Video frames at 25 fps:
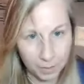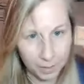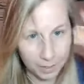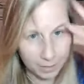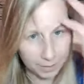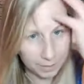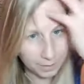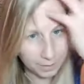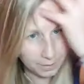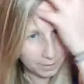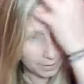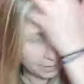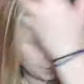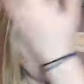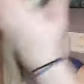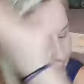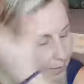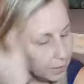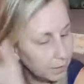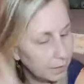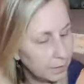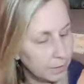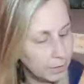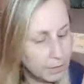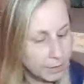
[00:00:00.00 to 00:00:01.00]
one.
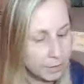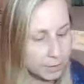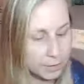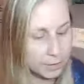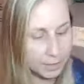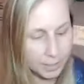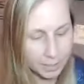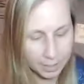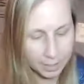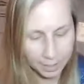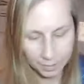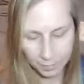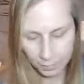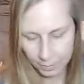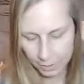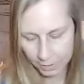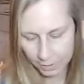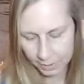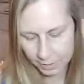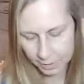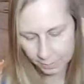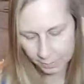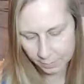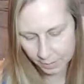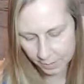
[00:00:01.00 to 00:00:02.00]
Clearly, it
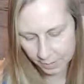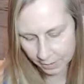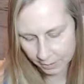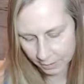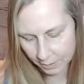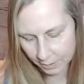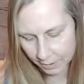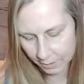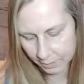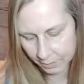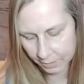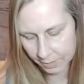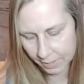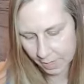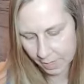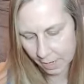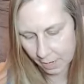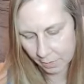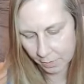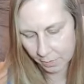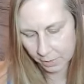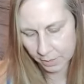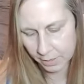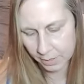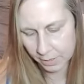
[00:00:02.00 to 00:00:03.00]
wants me to use
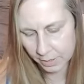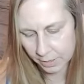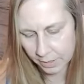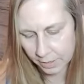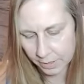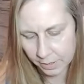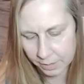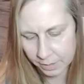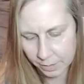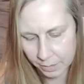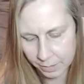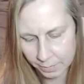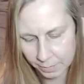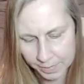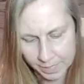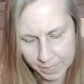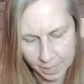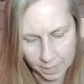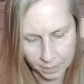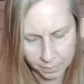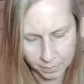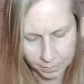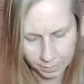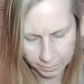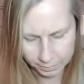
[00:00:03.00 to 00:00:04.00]
that one because it jumped
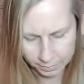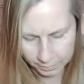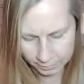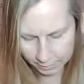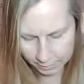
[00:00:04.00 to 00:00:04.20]
out.